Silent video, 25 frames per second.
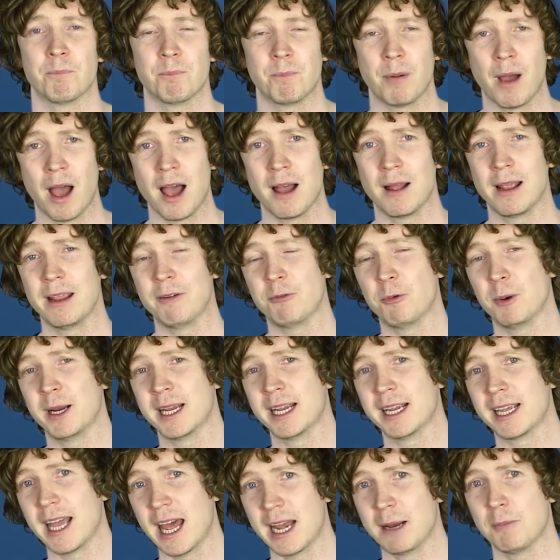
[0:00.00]
But if we
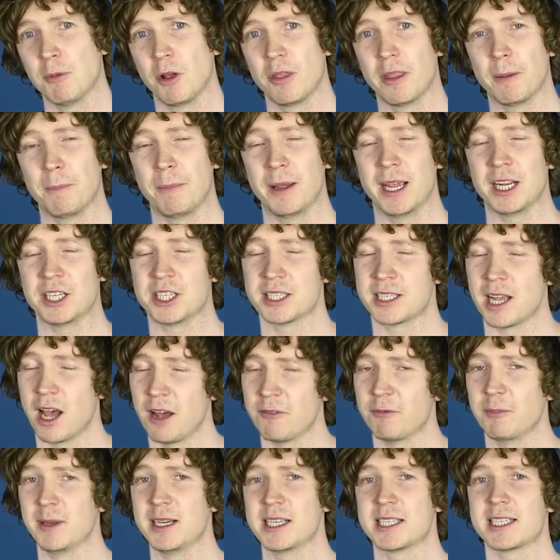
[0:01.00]
can get him on the pitch, it's
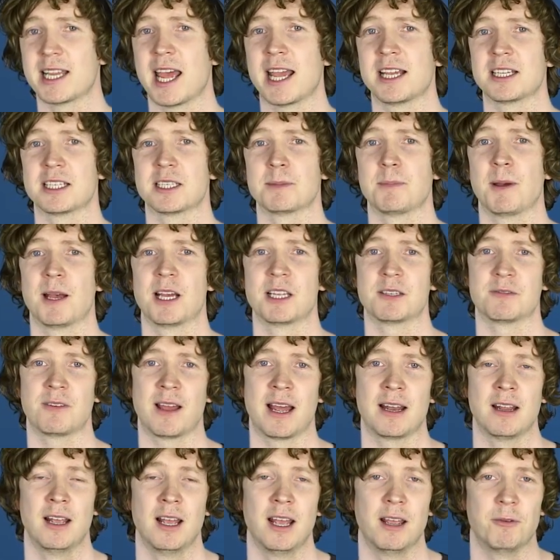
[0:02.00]
hard for me to say as a Spurs
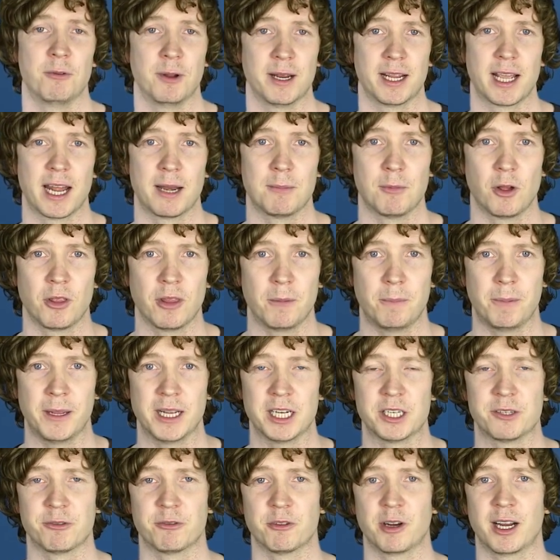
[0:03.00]
fan, if we can get him on the
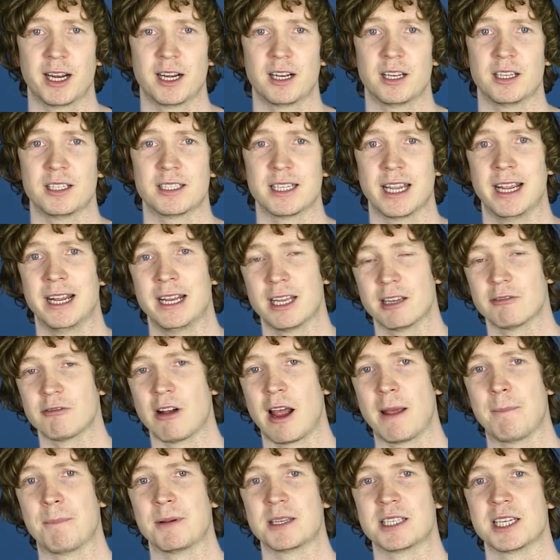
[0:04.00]
pitch for England in the
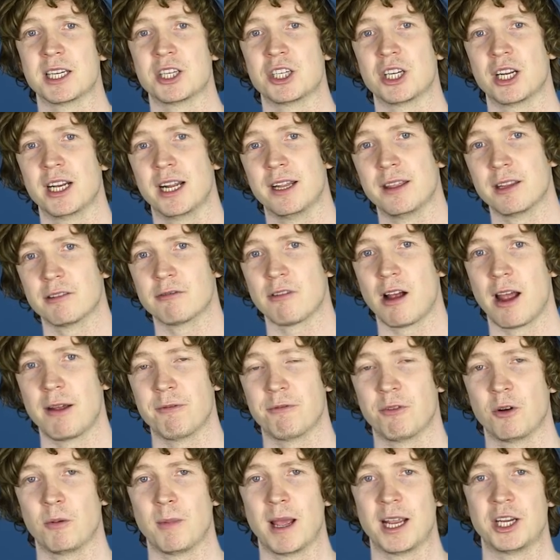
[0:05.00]
right position, in the right
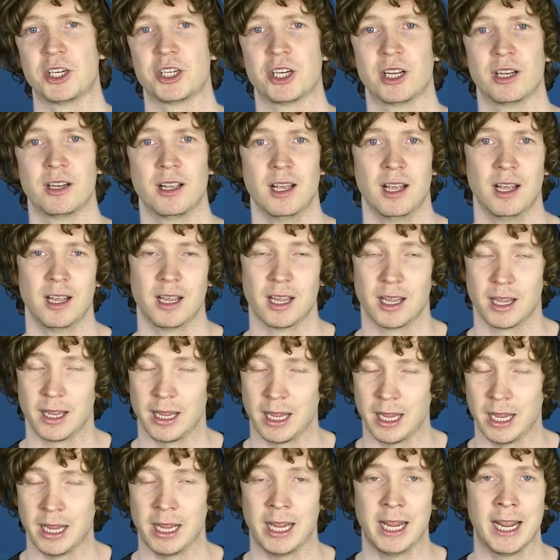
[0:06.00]
formation,
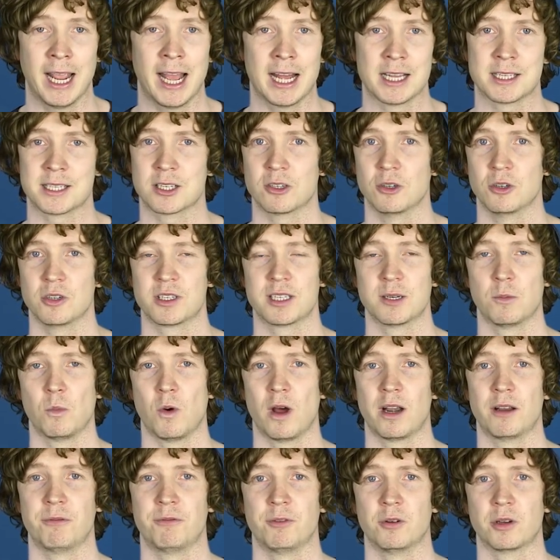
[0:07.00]
he has scored some
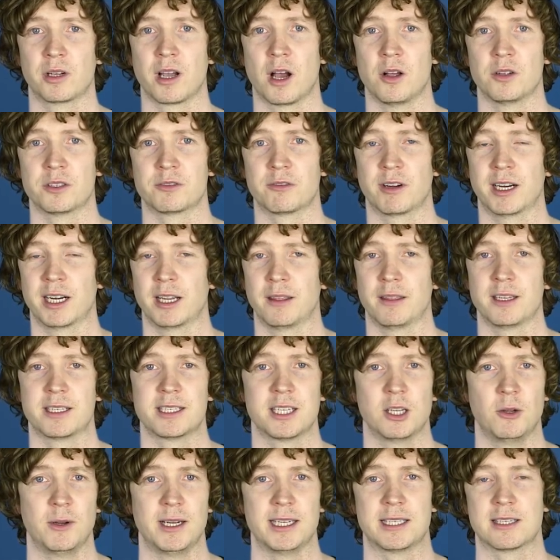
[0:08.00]
wonderful goals for England. The
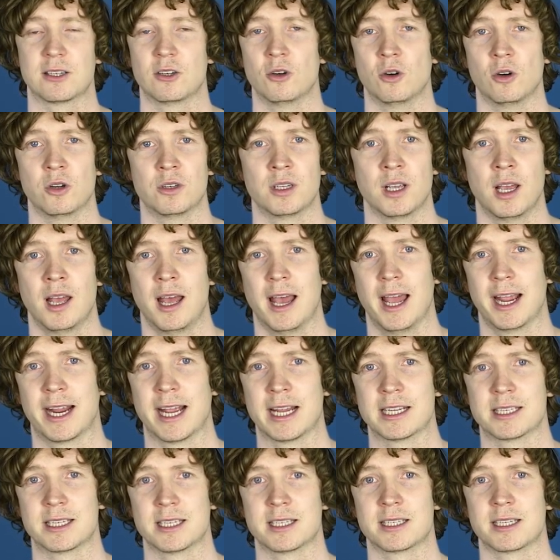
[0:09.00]
two he scored
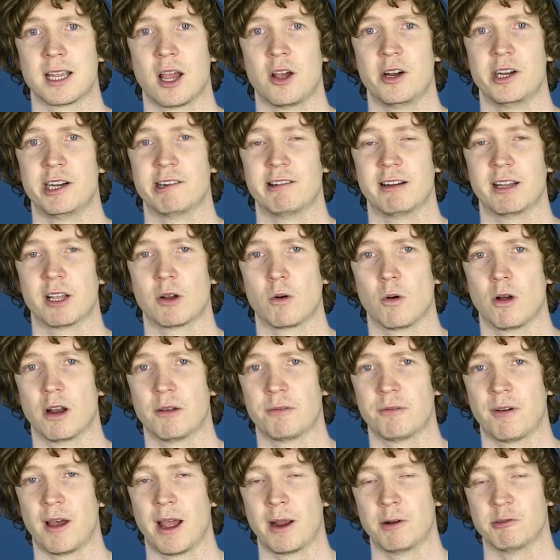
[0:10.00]
against Estonia in the
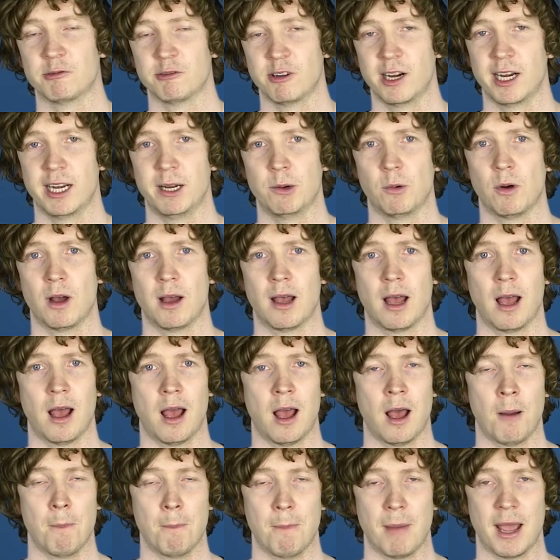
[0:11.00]
qualifying really were
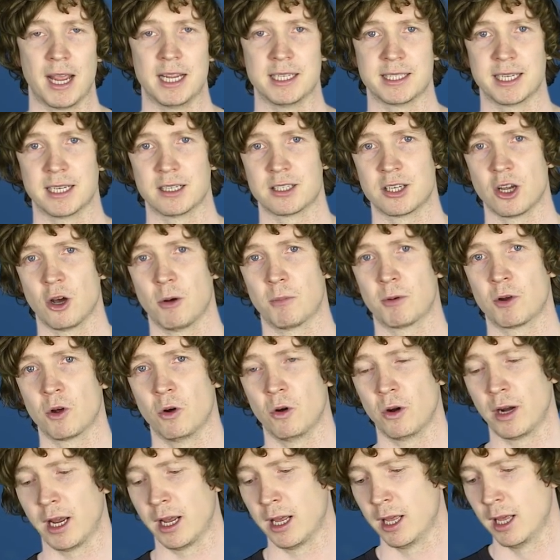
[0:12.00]
amazing. Top
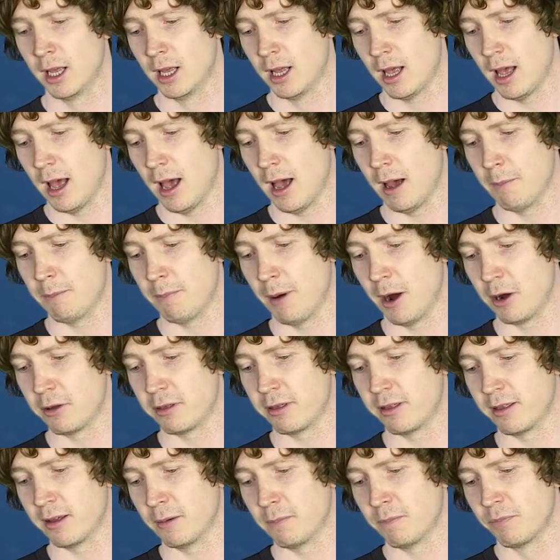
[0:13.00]
corner, uh,
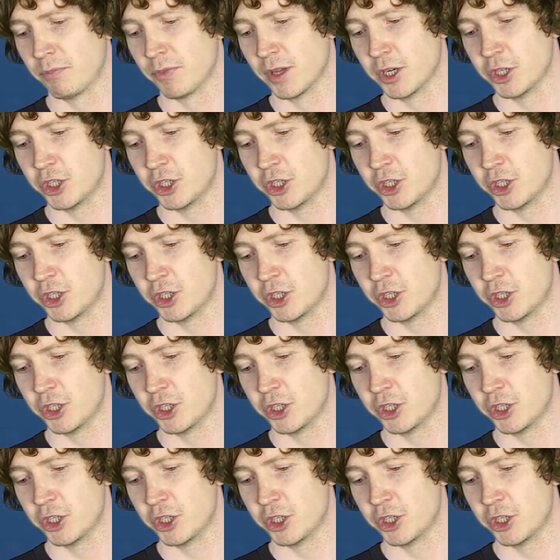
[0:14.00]
both of them.